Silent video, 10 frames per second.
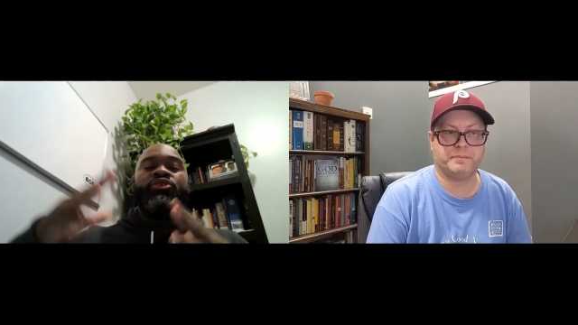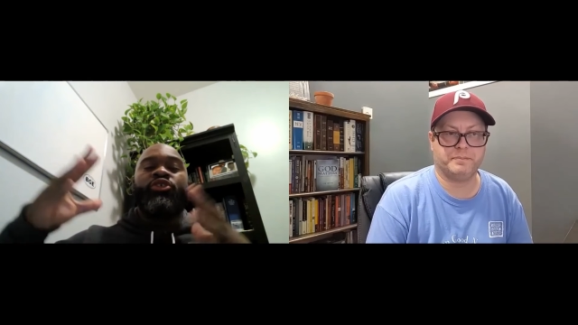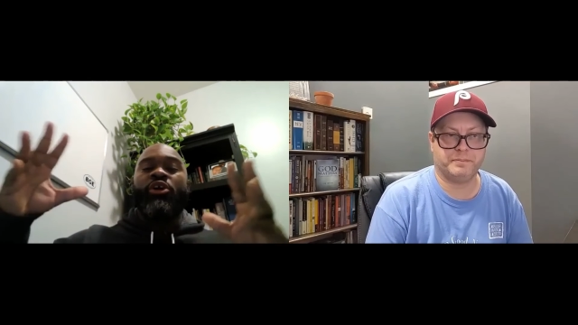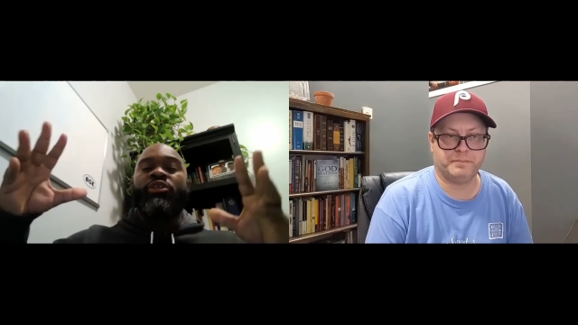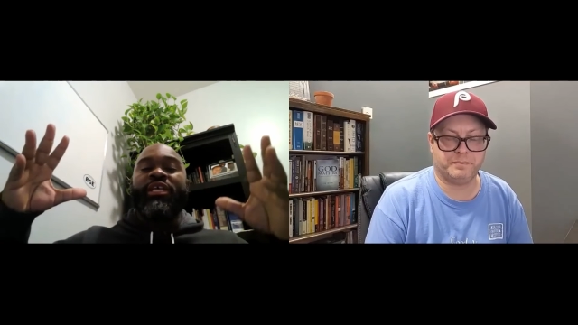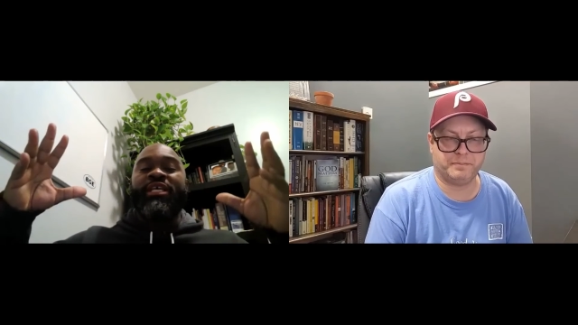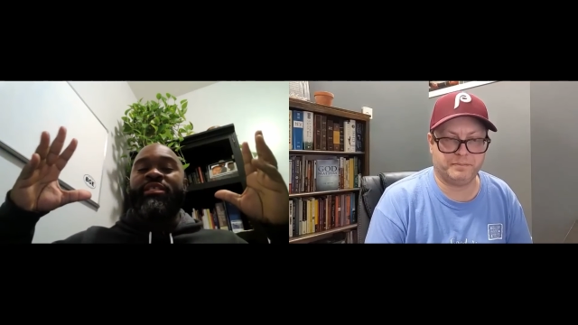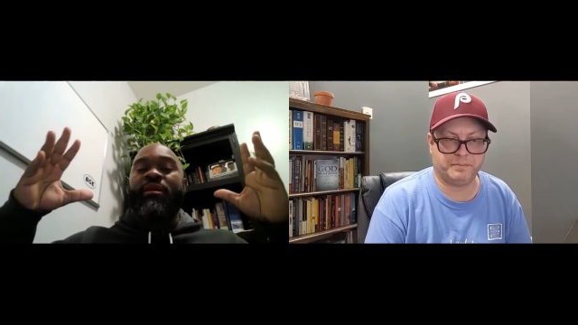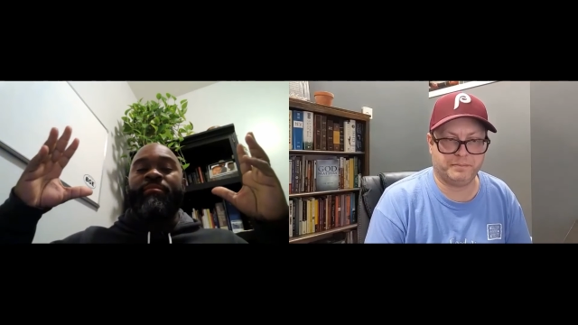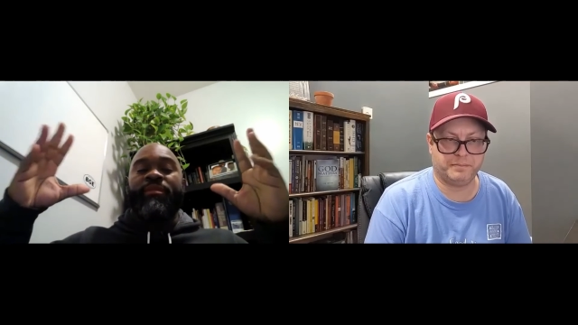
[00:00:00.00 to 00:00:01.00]

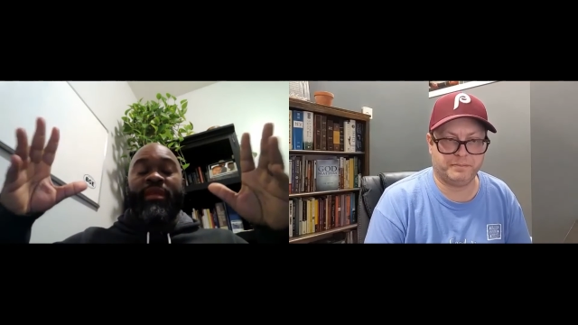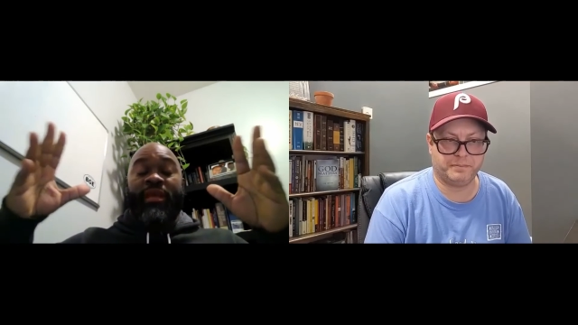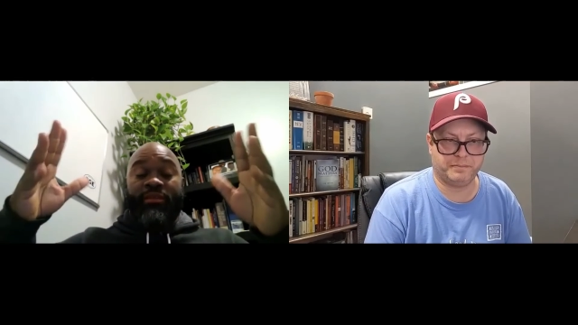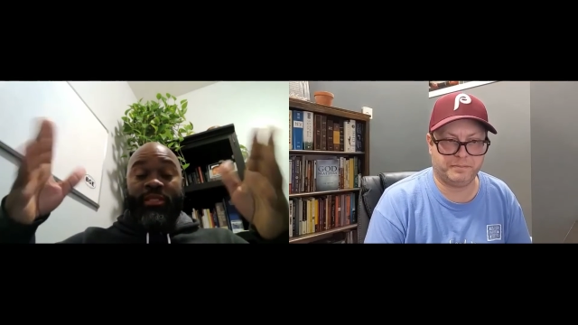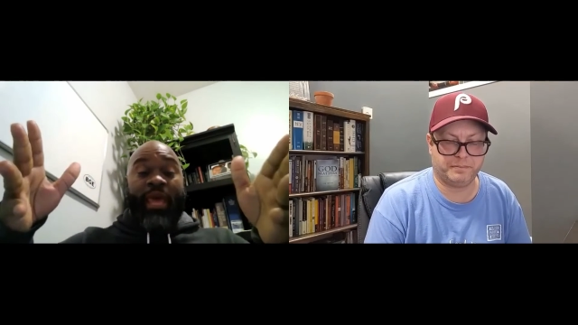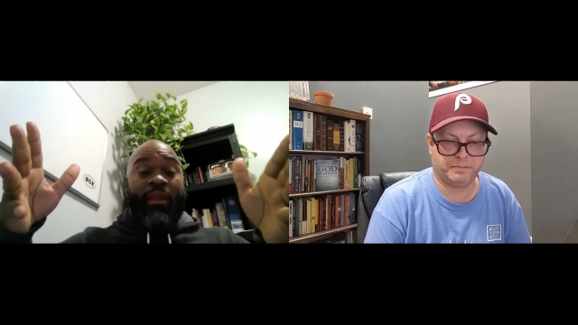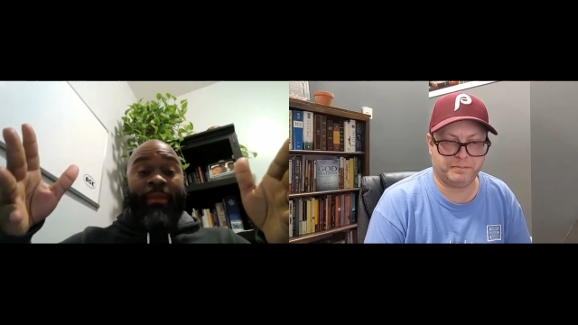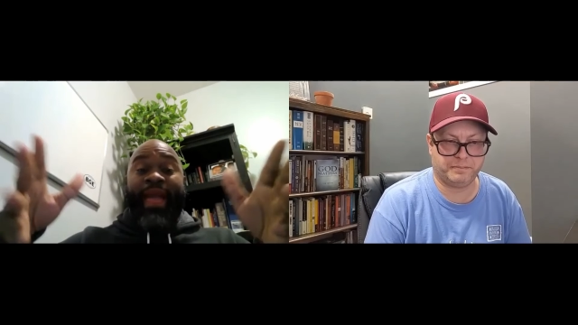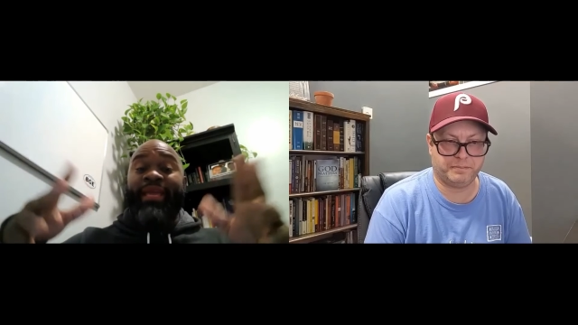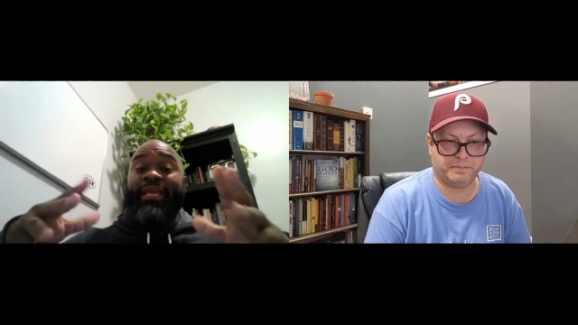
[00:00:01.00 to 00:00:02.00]
Speaker 1: that
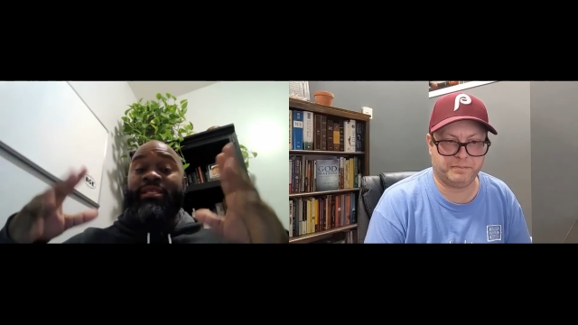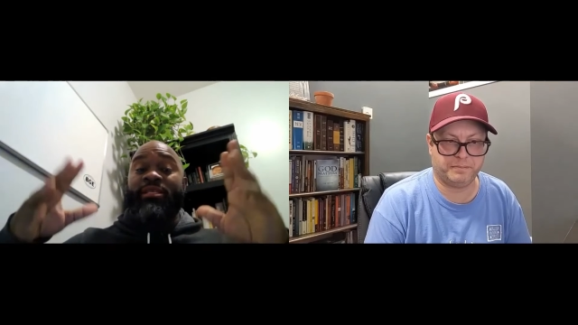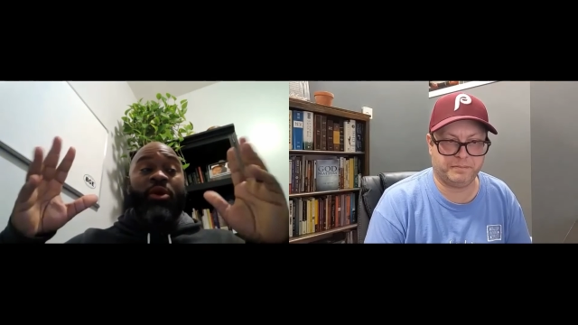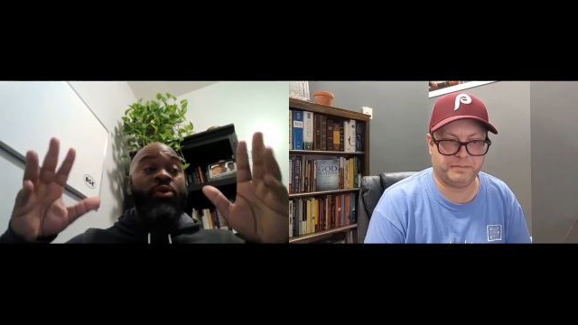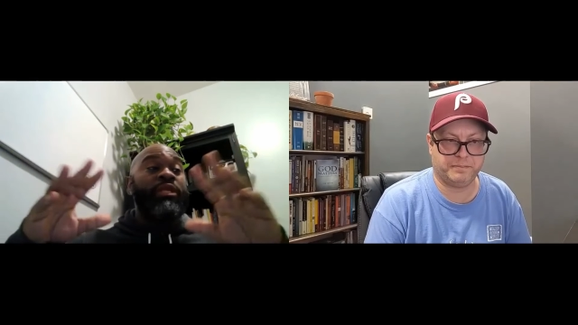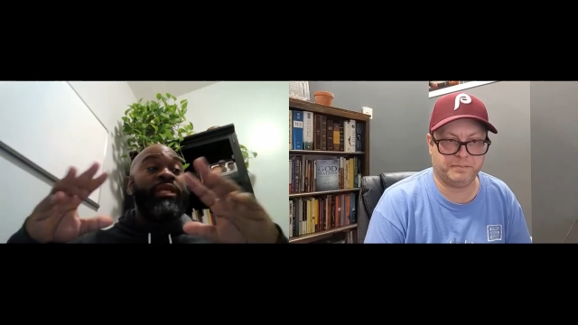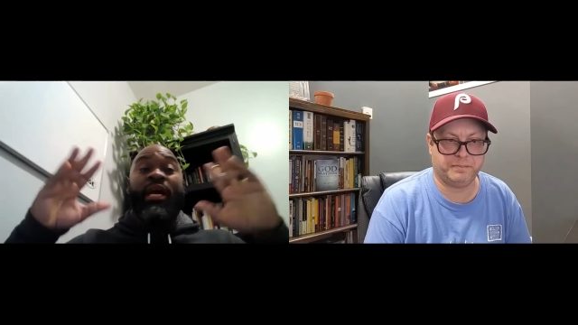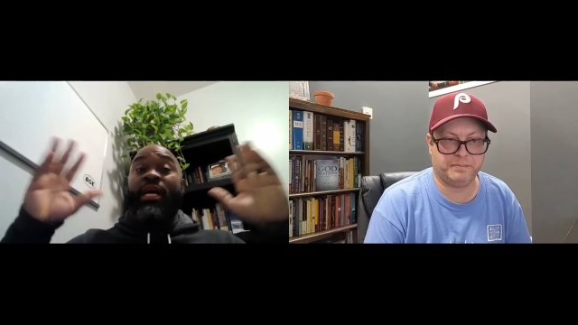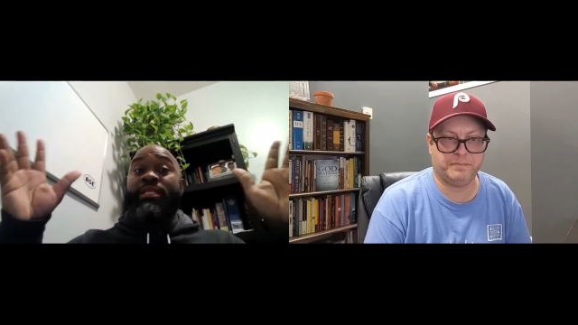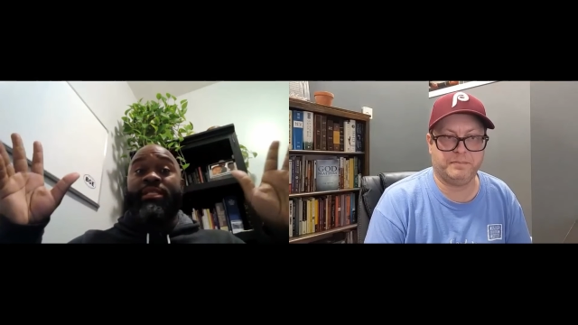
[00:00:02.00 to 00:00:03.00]
Saddleback is a totally
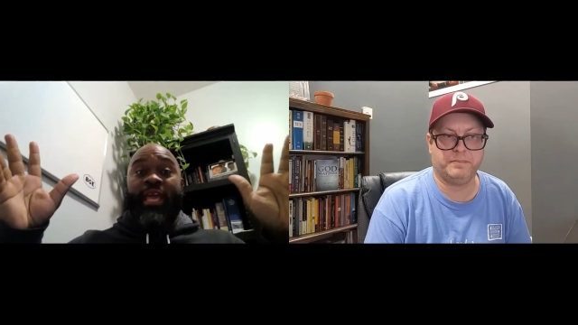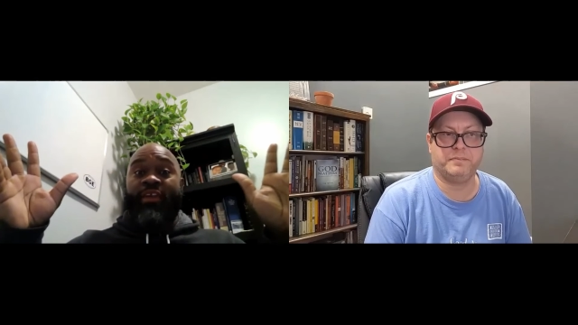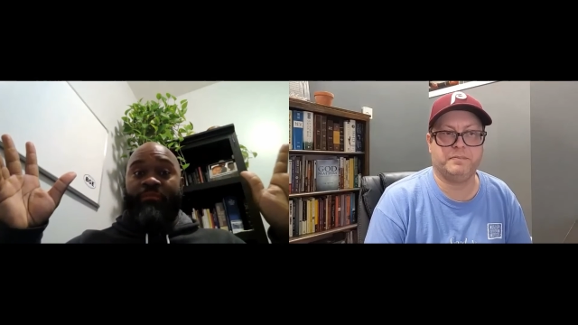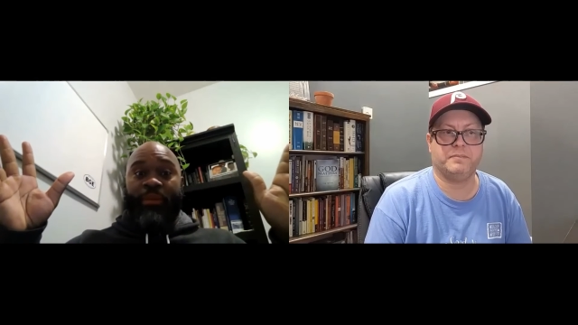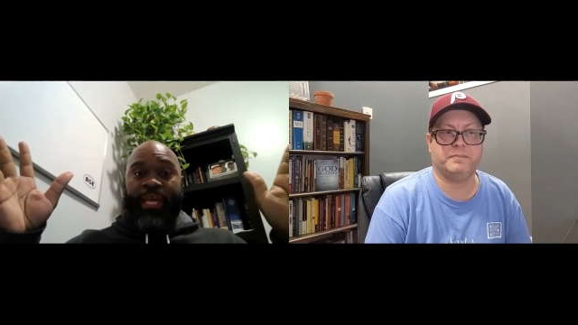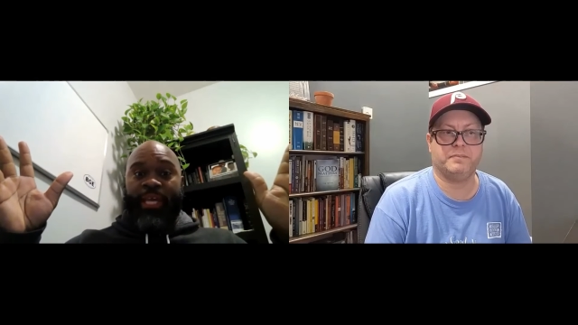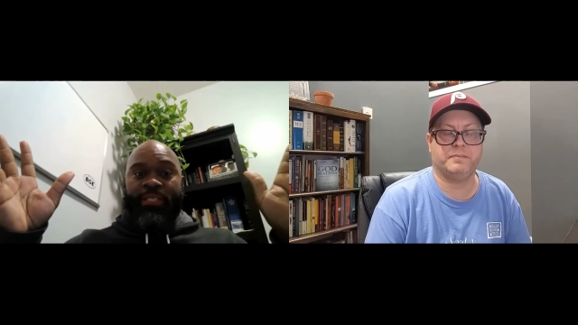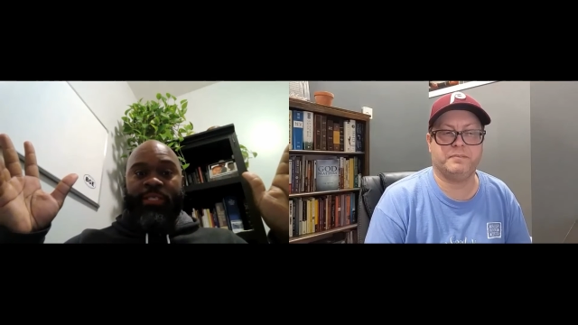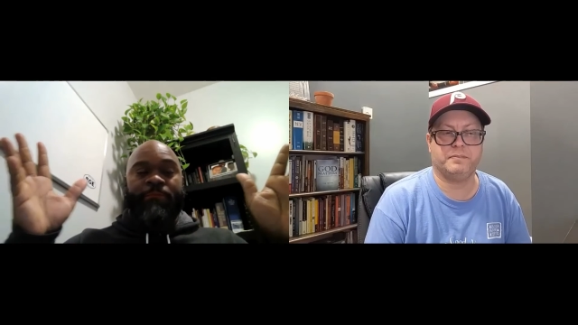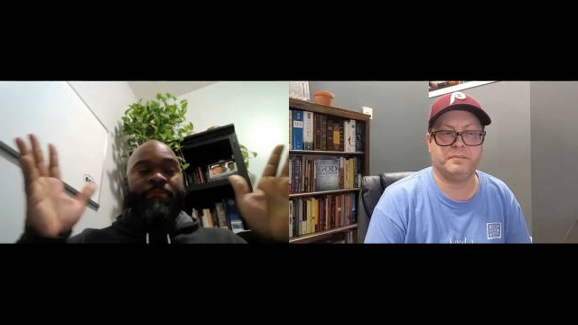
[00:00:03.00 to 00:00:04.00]
unsafe
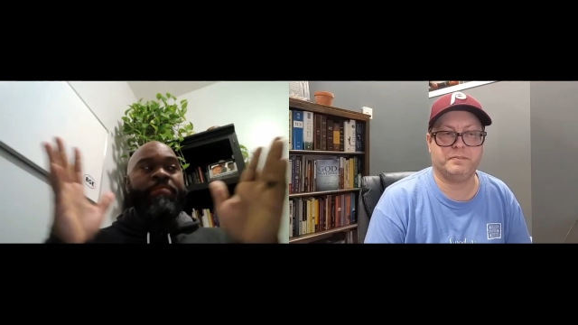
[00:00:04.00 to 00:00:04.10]
place,